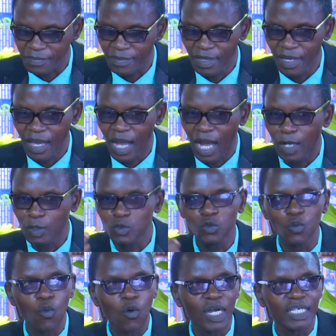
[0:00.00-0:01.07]
The first
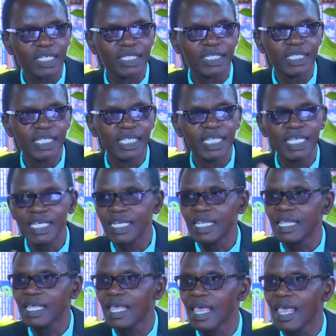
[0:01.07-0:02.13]
time,
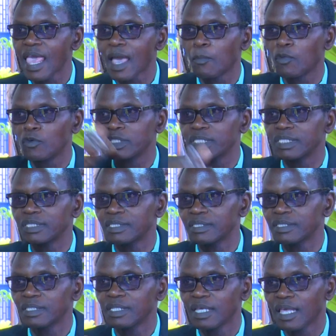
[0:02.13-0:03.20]
I was
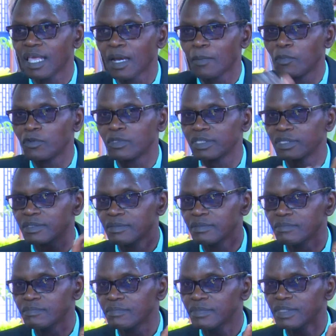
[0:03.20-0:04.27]
working in airport